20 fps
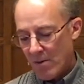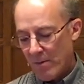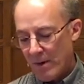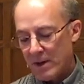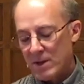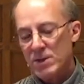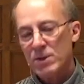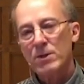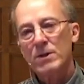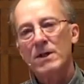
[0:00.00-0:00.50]

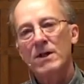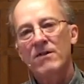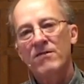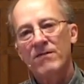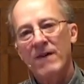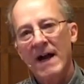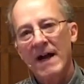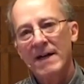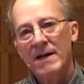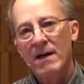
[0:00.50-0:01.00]
We certainly
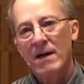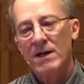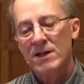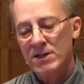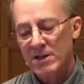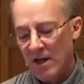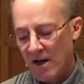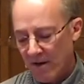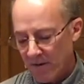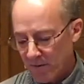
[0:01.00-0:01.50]
find
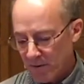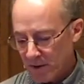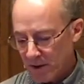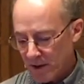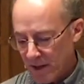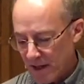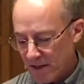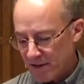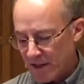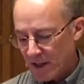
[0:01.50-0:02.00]

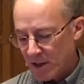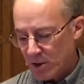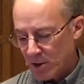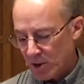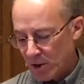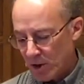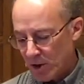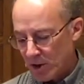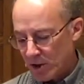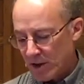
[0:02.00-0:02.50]
ourselves as a
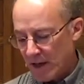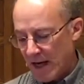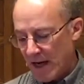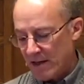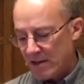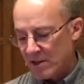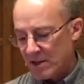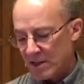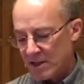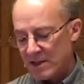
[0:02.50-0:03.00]
church
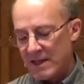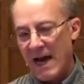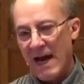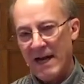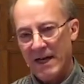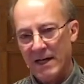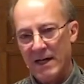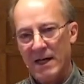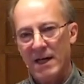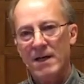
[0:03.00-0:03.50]
and
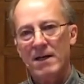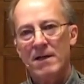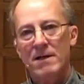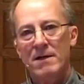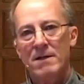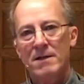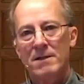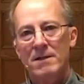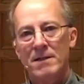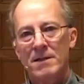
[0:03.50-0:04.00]
society
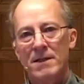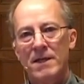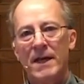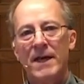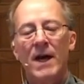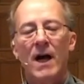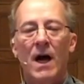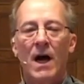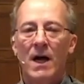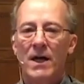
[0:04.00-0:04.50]

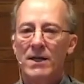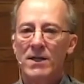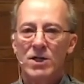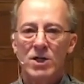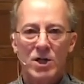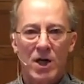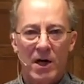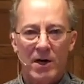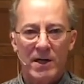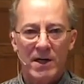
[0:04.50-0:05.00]
in
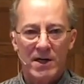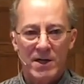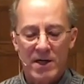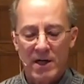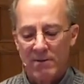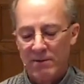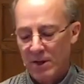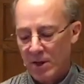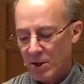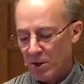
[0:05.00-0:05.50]
uncharted
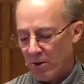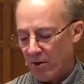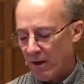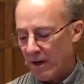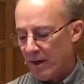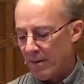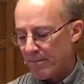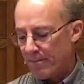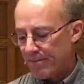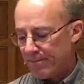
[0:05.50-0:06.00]

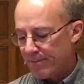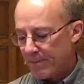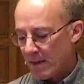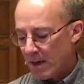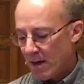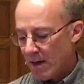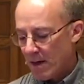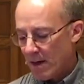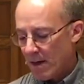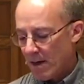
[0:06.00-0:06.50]
territory.
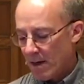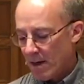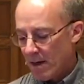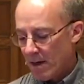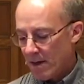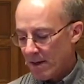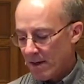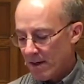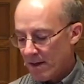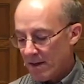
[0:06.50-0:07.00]

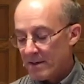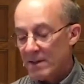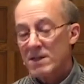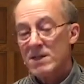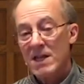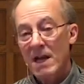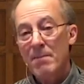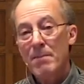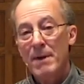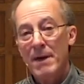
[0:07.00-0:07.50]
The
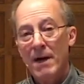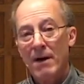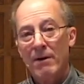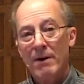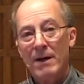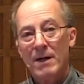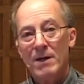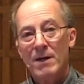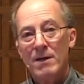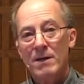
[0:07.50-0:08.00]

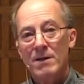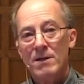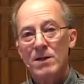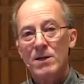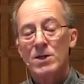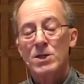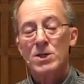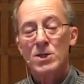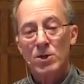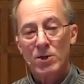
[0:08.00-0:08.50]
seminary
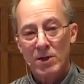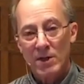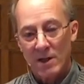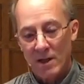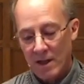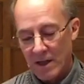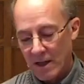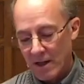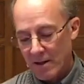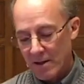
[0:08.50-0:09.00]

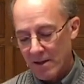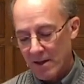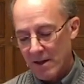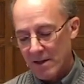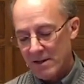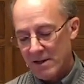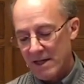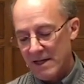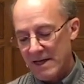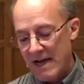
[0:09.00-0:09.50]
certainly
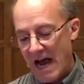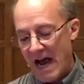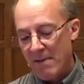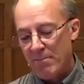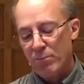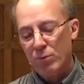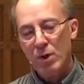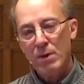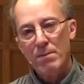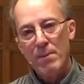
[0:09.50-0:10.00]
did
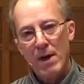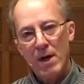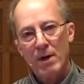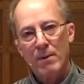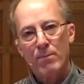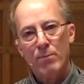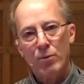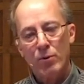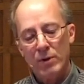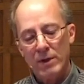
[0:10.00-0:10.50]
not
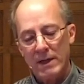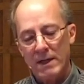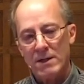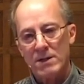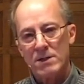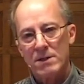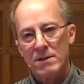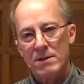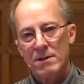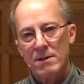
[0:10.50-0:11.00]
prepare
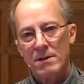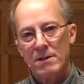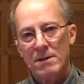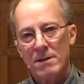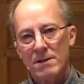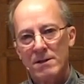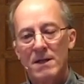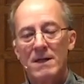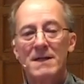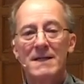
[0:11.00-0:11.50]
priests
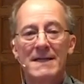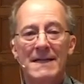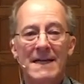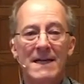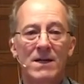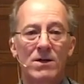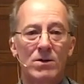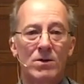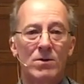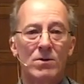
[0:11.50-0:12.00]
to
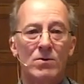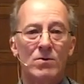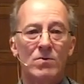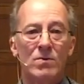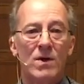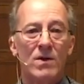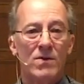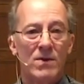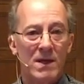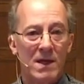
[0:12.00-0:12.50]
deal
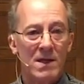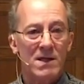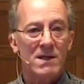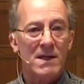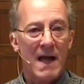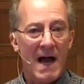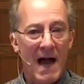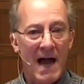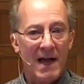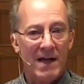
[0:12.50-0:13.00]
with these
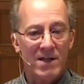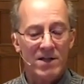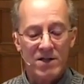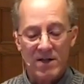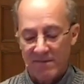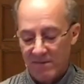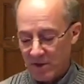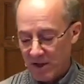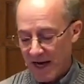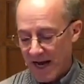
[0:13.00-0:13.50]

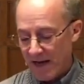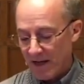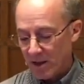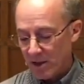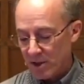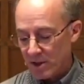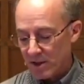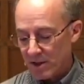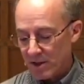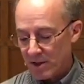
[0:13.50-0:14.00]
kinds of
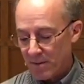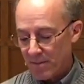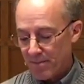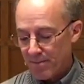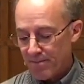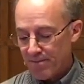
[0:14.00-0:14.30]
challenges.